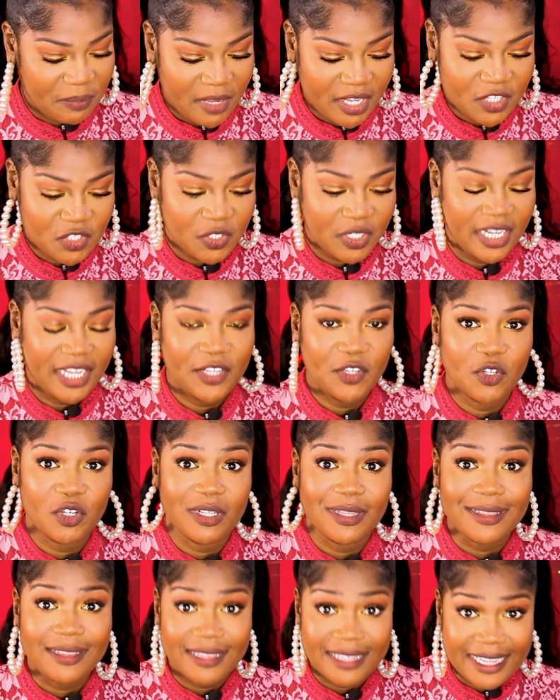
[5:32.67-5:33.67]
Make sure that you're
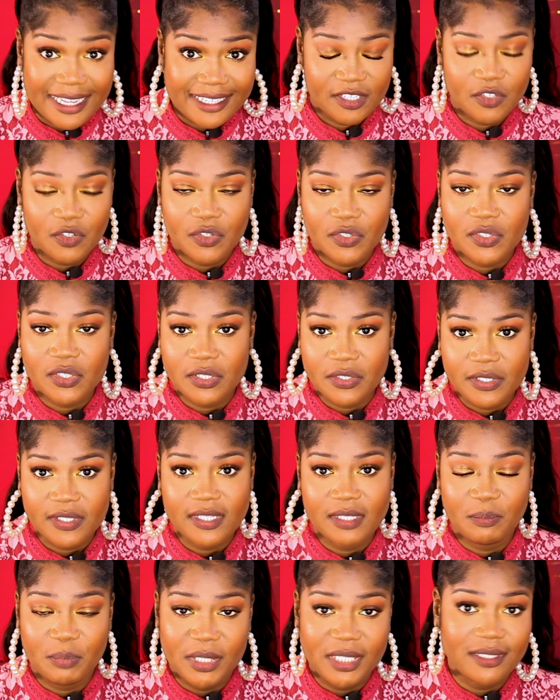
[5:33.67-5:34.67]
led. You're
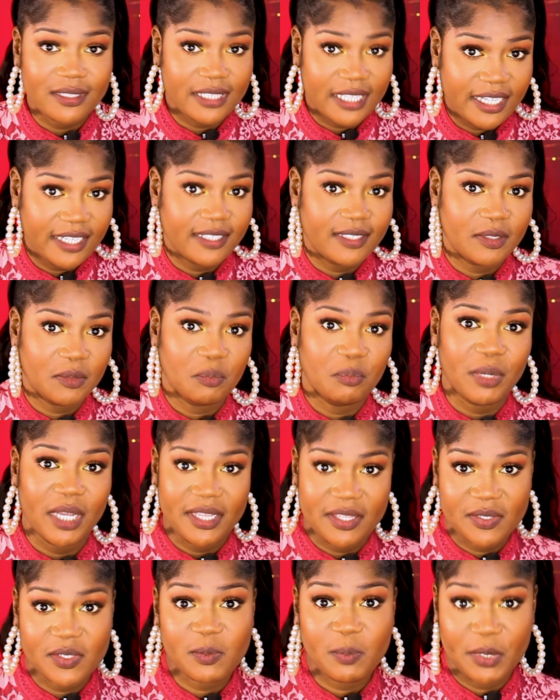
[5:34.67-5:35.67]
seriously being led by
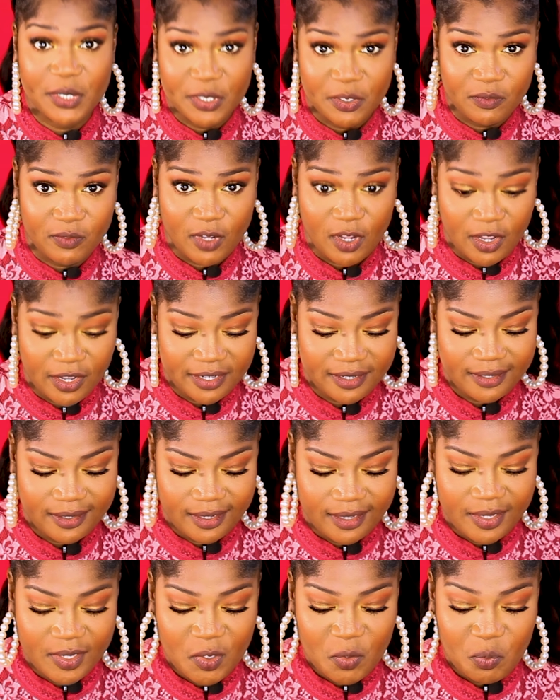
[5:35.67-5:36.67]
the Spirit of God,
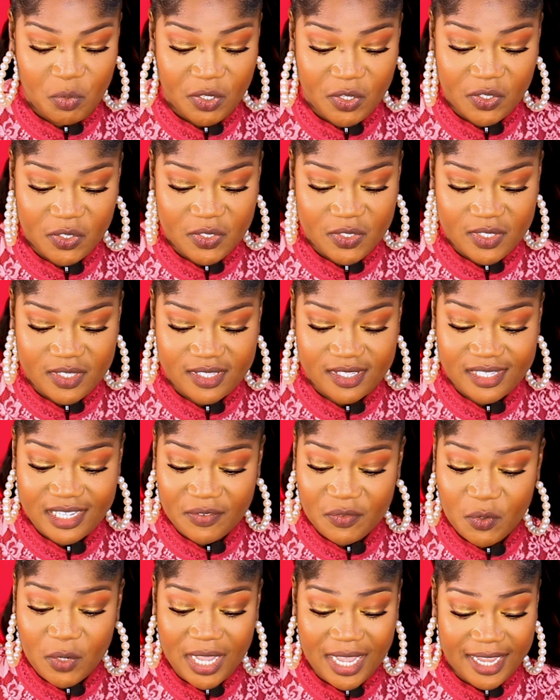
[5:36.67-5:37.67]
because the
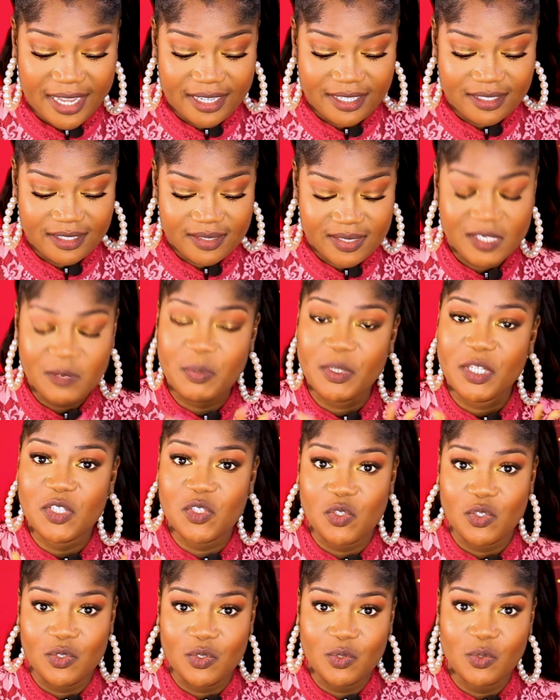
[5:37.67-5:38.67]
devil can speak
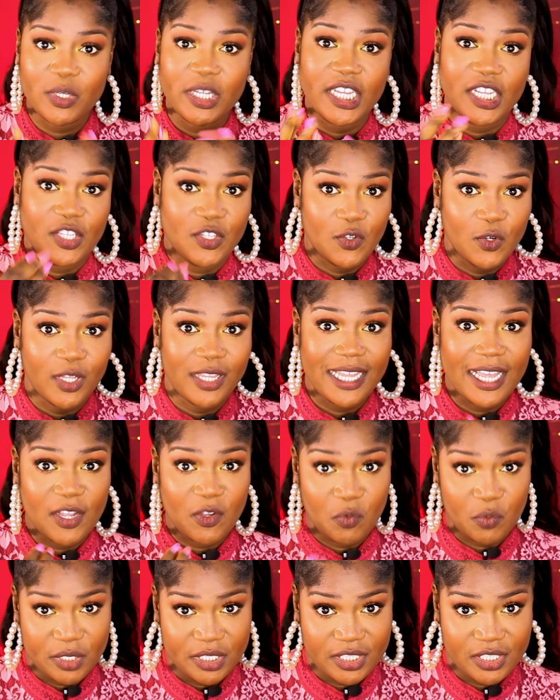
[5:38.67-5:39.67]
to you in your
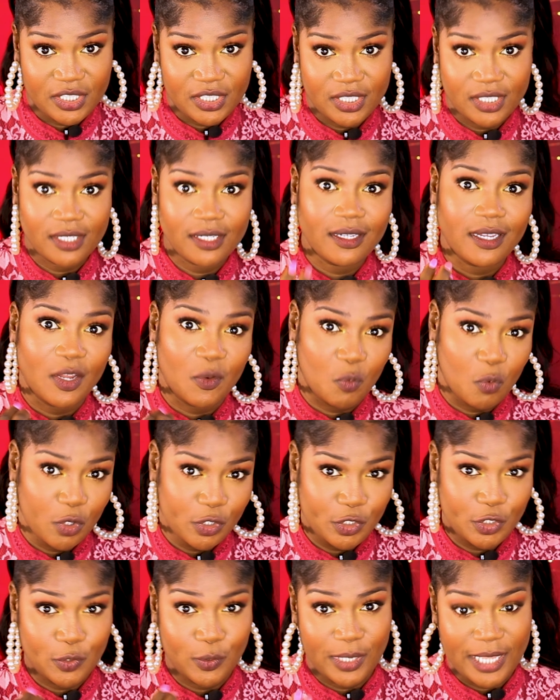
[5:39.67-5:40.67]
language, in
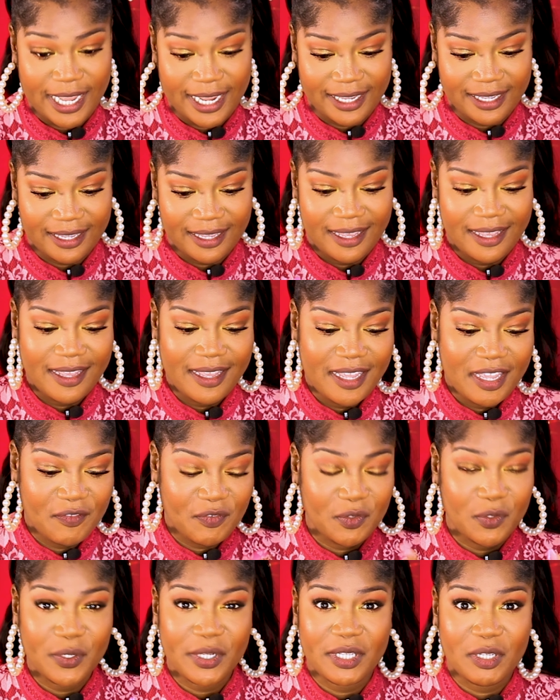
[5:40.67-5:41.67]
what you like. If
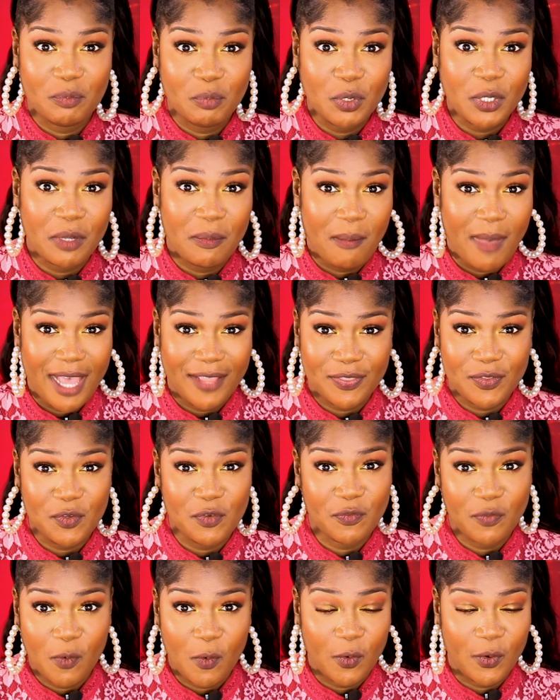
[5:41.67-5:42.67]
you look in the book of Matthew
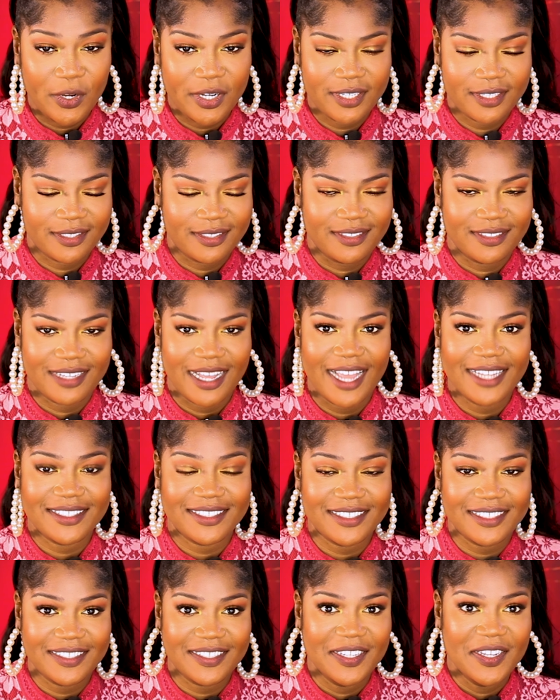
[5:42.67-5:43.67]
4 at
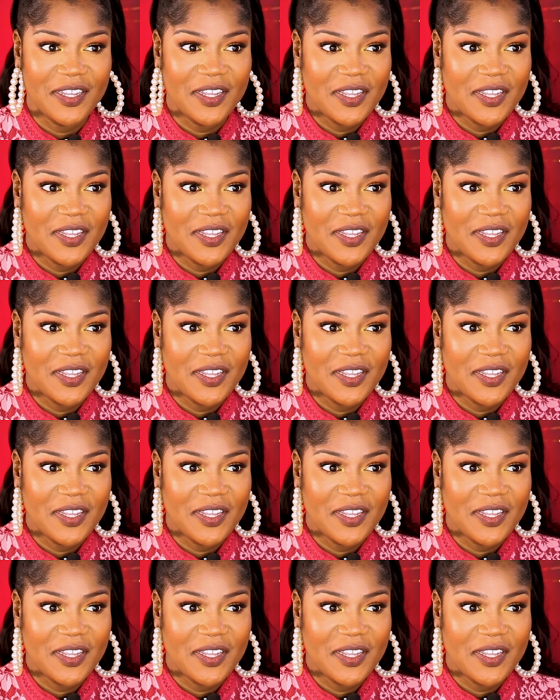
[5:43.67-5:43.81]
the